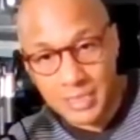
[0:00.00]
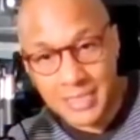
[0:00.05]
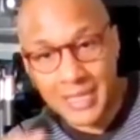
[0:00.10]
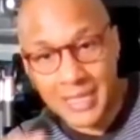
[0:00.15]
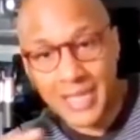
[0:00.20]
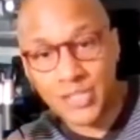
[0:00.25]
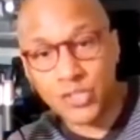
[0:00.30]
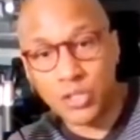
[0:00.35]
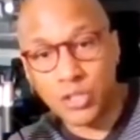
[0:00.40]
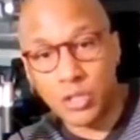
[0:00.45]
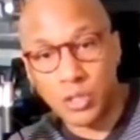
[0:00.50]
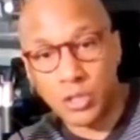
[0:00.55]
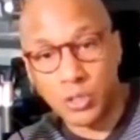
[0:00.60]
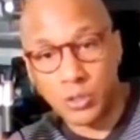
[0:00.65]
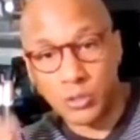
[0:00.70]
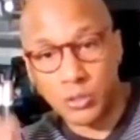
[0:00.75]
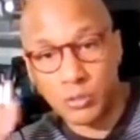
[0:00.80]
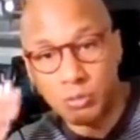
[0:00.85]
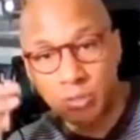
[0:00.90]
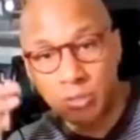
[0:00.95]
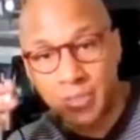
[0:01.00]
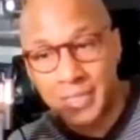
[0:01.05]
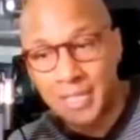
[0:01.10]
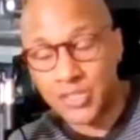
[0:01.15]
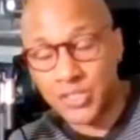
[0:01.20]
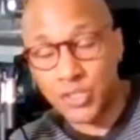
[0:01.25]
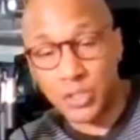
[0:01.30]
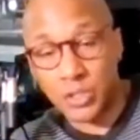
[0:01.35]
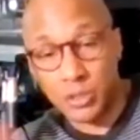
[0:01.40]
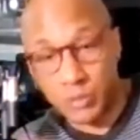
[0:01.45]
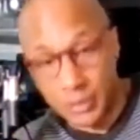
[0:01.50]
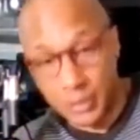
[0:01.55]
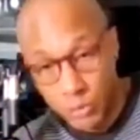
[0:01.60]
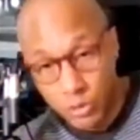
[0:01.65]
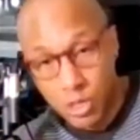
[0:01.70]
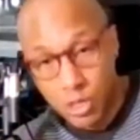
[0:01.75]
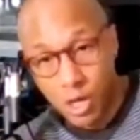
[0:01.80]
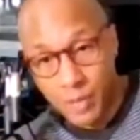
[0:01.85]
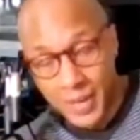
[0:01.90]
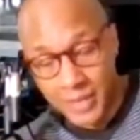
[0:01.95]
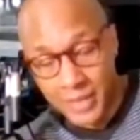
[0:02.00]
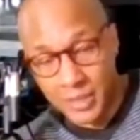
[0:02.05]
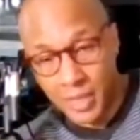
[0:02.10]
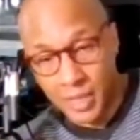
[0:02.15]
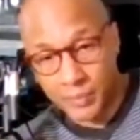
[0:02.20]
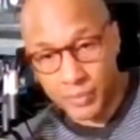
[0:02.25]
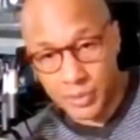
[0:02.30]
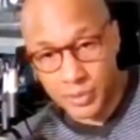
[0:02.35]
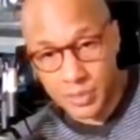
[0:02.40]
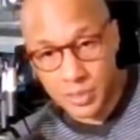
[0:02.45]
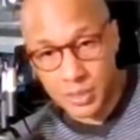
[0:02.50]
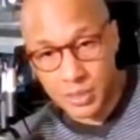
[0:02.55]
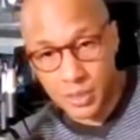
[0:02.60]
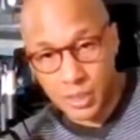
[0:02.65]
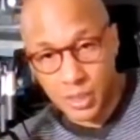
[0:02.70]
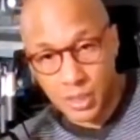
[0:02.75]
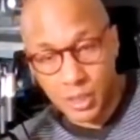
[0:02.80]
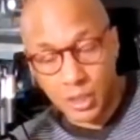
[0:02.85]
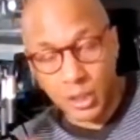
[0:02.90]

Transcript: digital, like you talking about numbers.